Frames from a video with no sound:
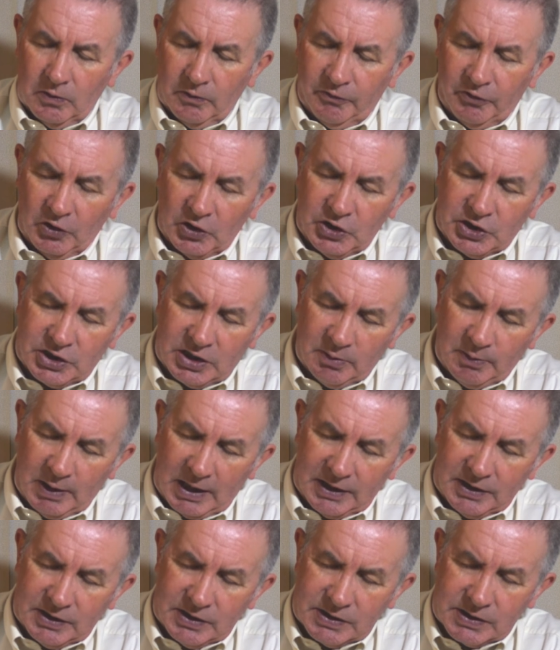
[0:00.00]
Voice
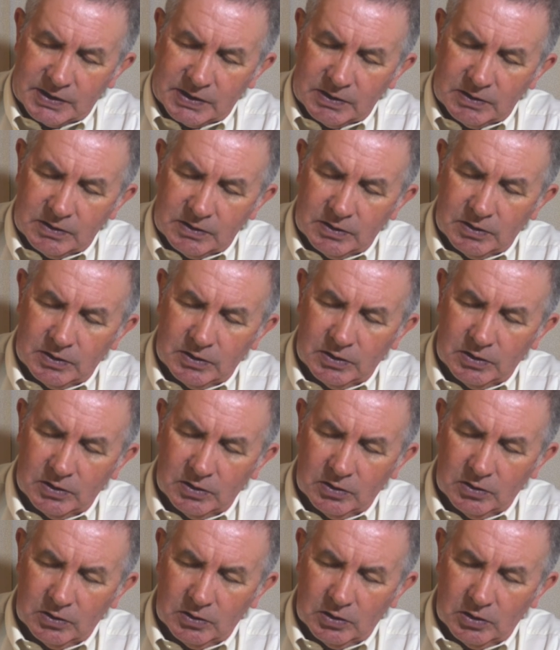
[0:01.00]
commands.
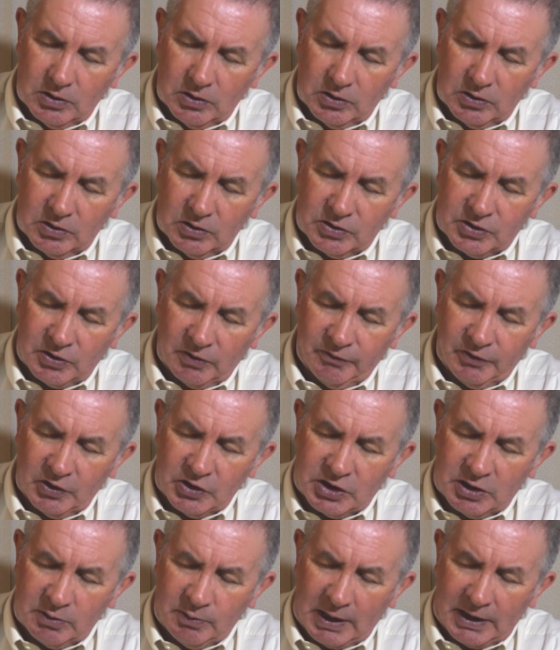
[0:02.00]
So voice
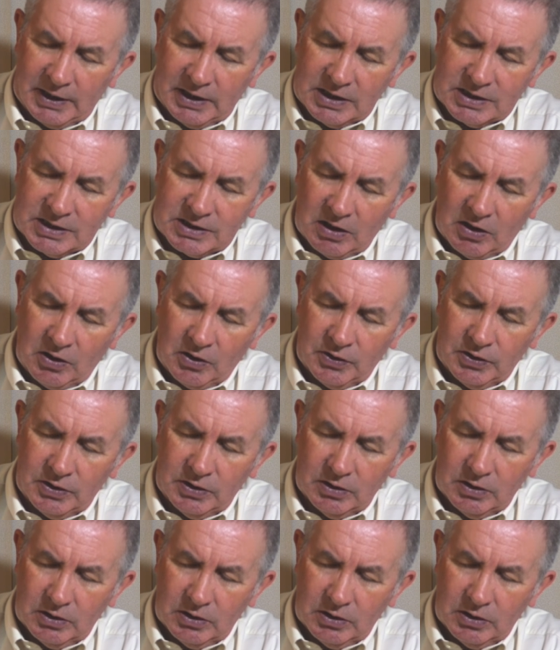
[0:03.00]
command is on,